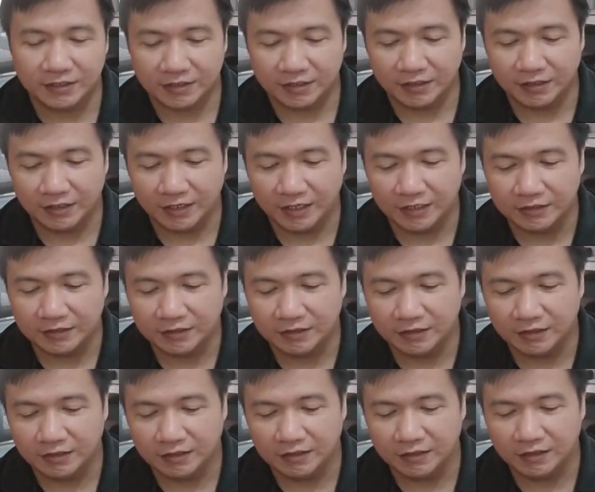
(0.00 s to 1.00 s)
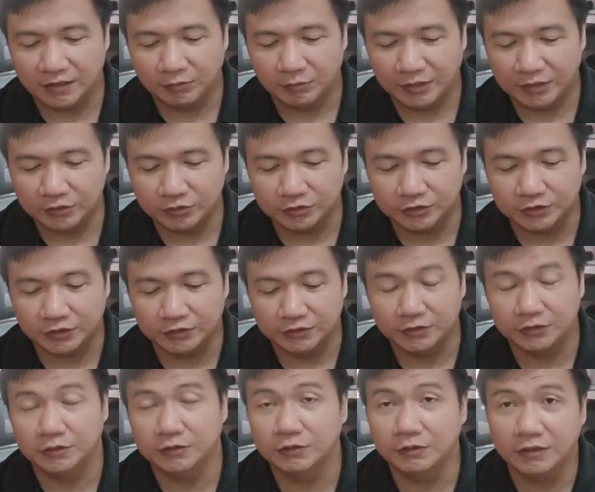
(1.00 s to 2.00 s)
there are like to share
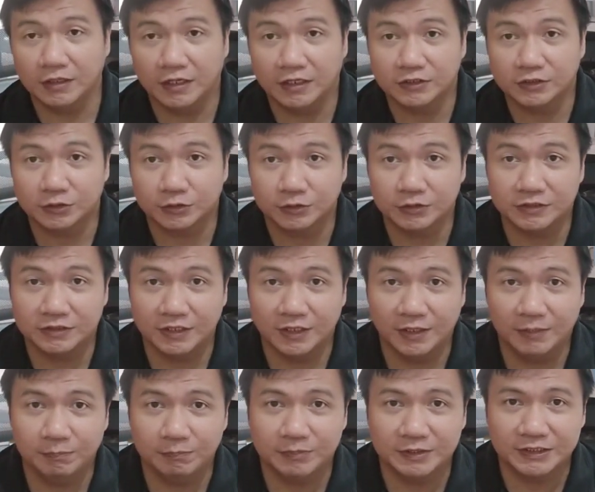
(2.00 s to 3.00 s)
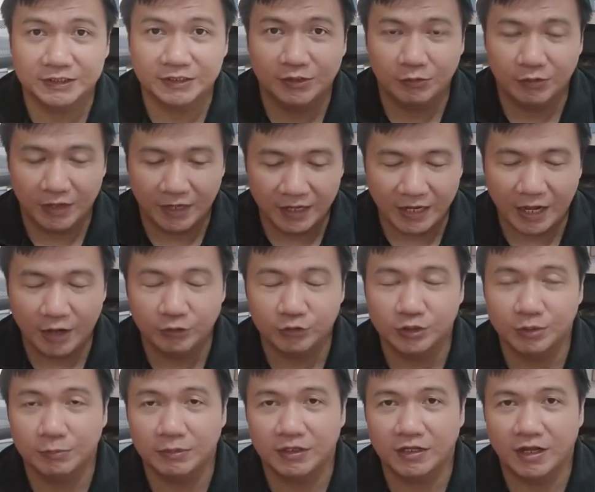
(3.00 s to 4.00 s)
to you like short tips, okay, how
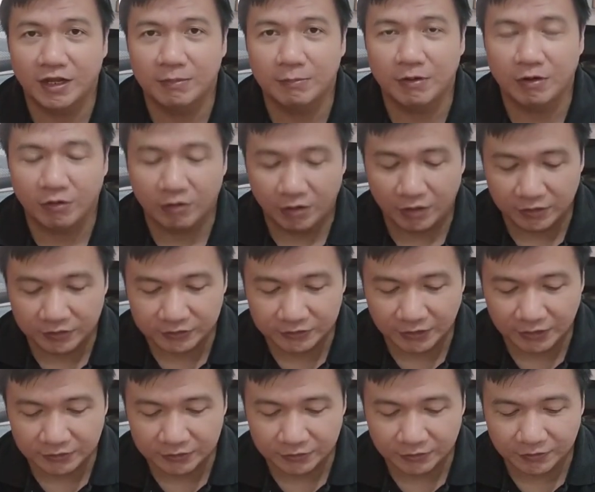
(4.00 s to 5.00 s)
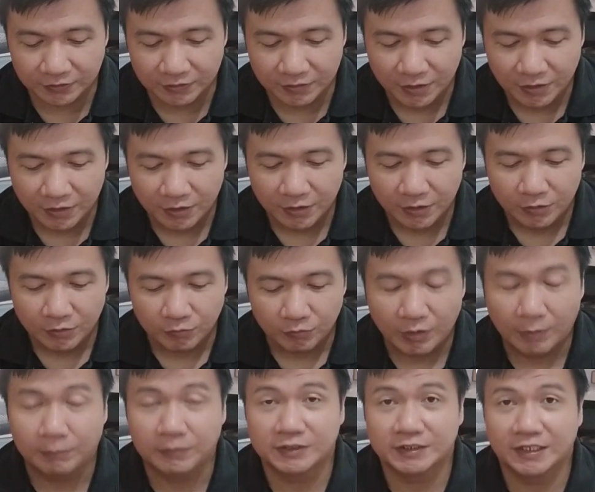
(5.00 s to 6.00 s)
to become a call center
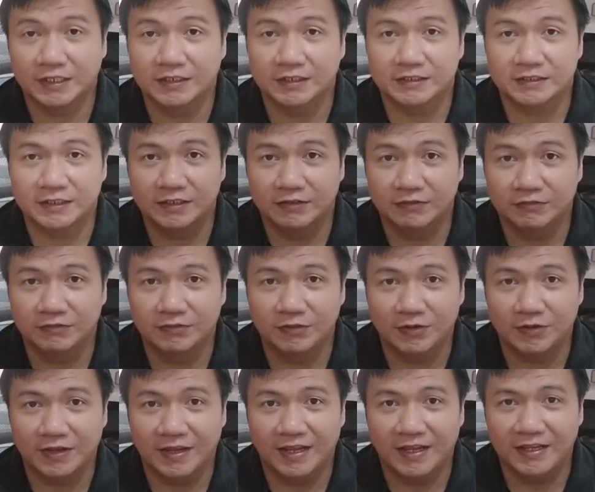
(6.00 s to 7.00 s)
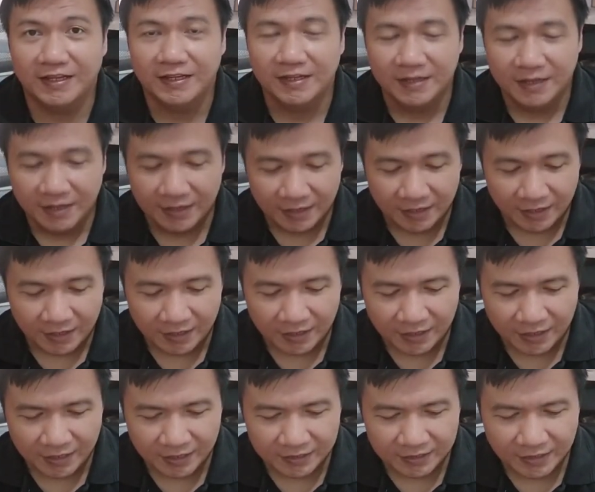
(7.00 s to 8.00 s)
representative, okay?
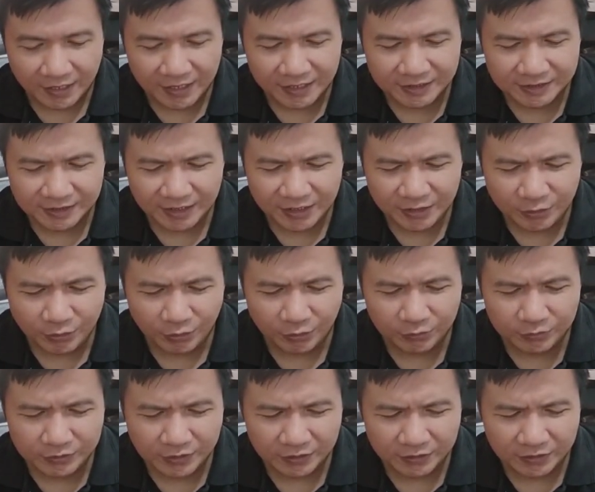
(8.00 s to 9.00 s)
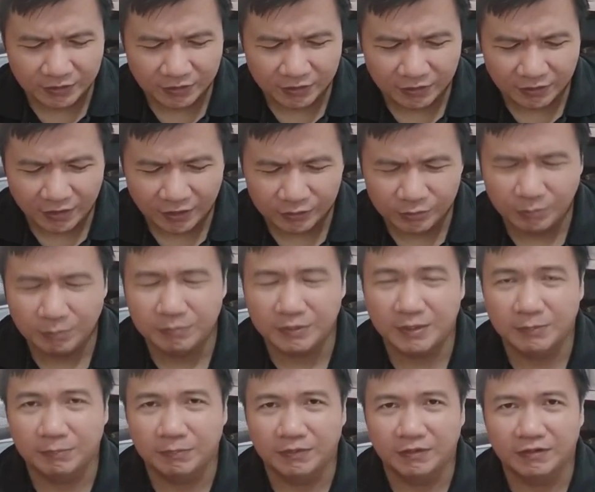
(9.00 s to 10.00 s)
Guys, I know that there are a lot of
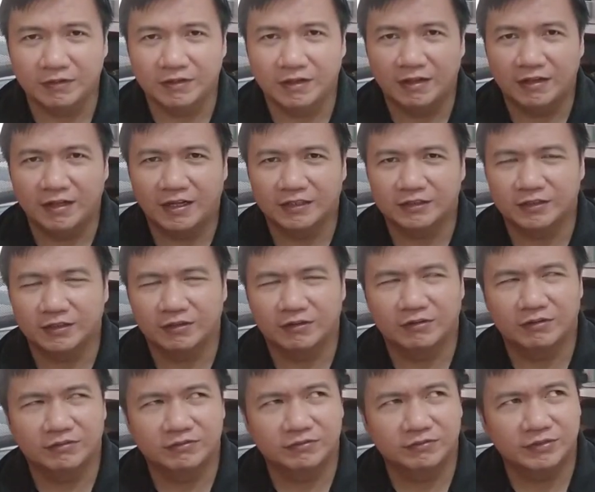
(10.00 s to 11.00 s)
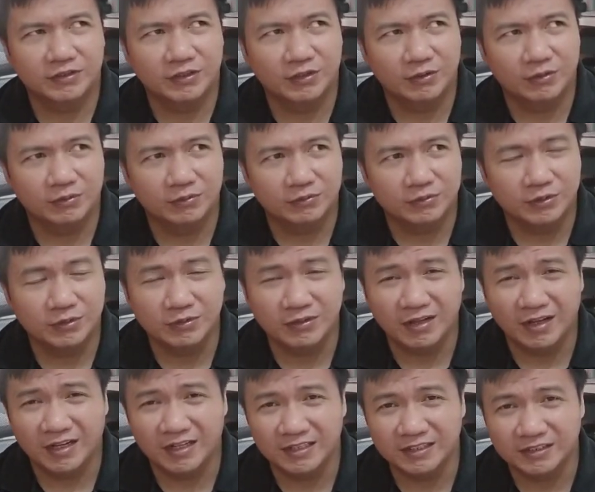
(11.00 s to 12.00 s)
people, a lot of, you know, you
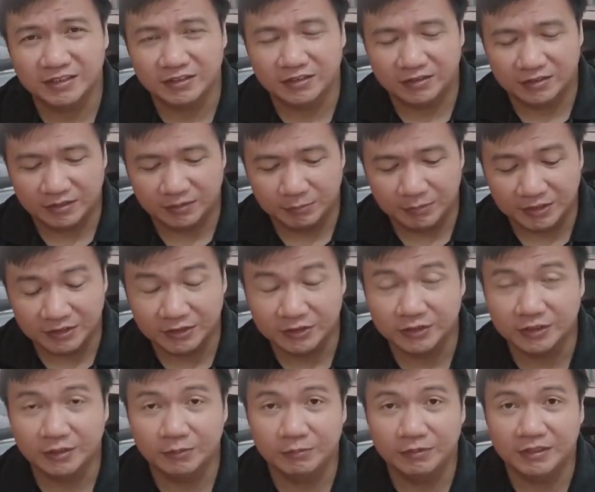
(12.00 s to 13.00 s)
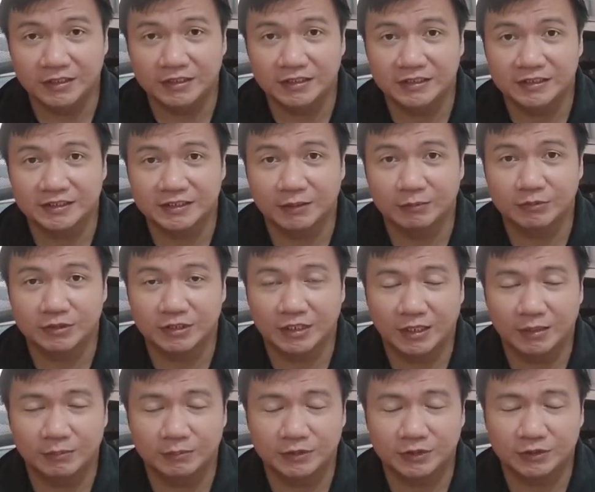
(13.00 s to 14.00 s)
guys are messaging me.
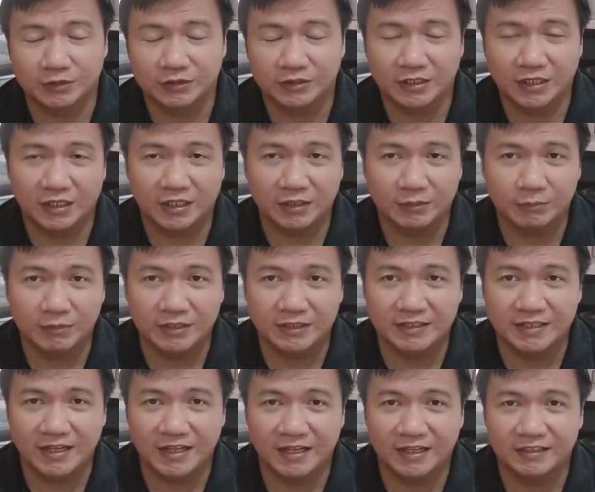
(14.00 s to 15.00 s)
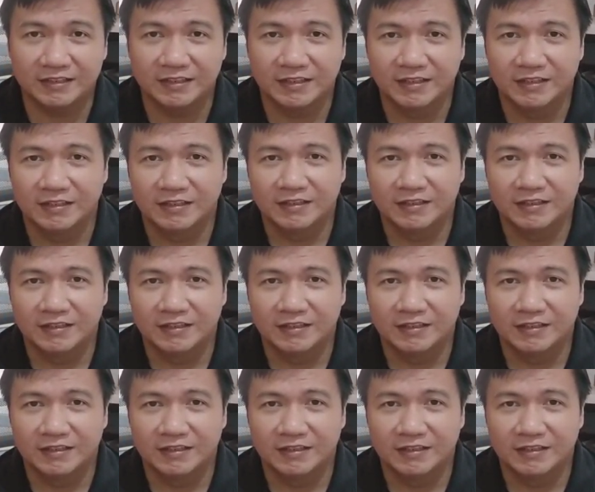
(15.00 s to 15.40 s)
Sometimes you're telling me that,